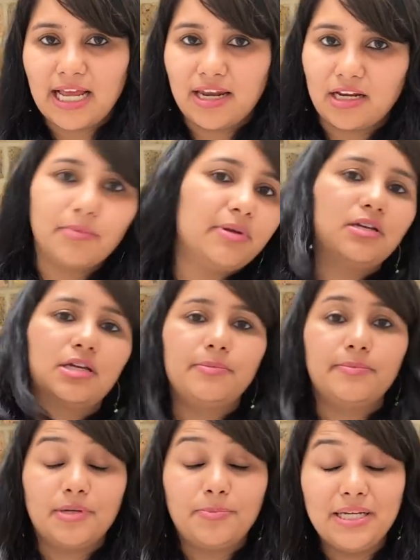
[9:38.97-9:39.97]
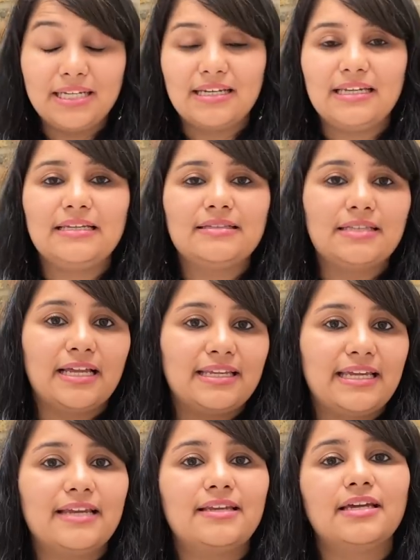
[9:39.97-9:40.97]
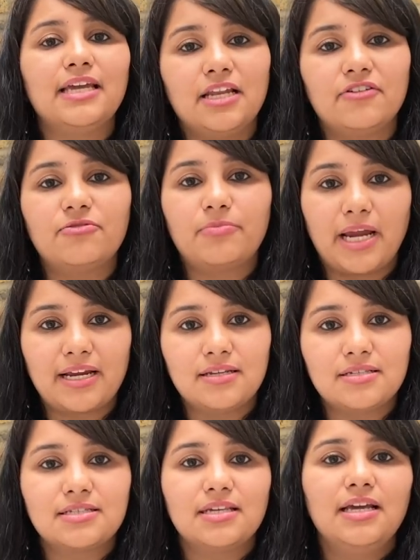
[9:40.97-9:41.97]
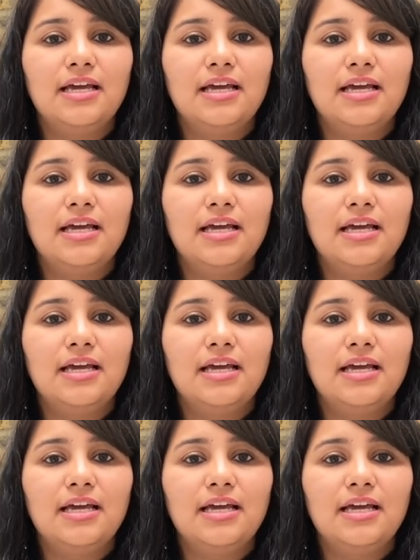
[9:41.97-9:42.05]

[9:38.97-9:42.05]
I recommend repeatedly, that get enough practice,